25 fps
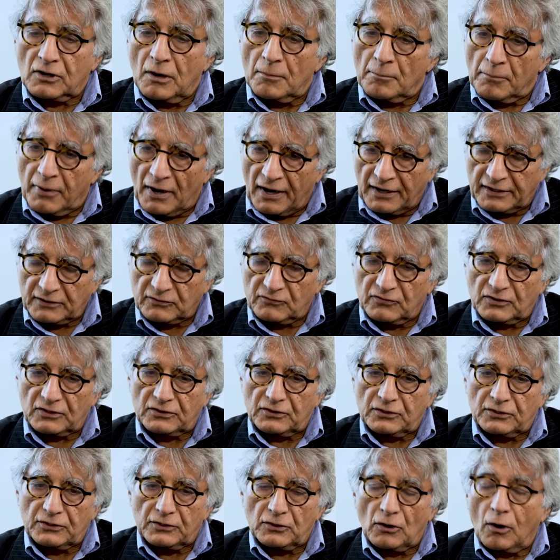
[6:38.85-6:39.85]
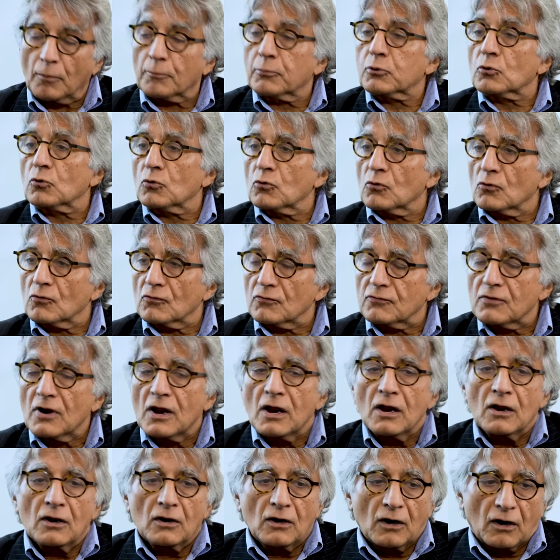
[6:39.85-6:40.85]
combined with the approved
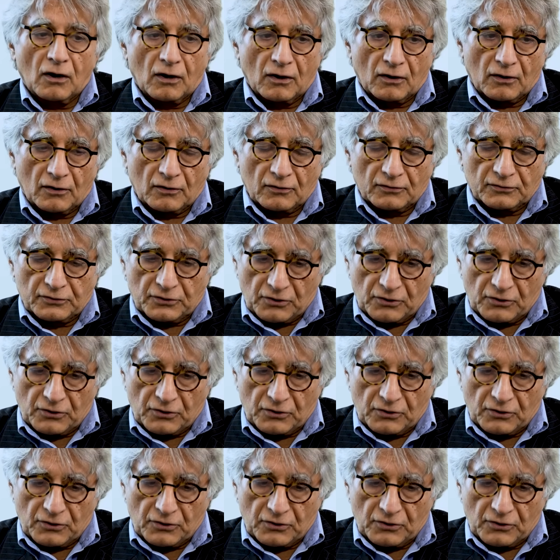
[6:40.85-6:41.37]
uh,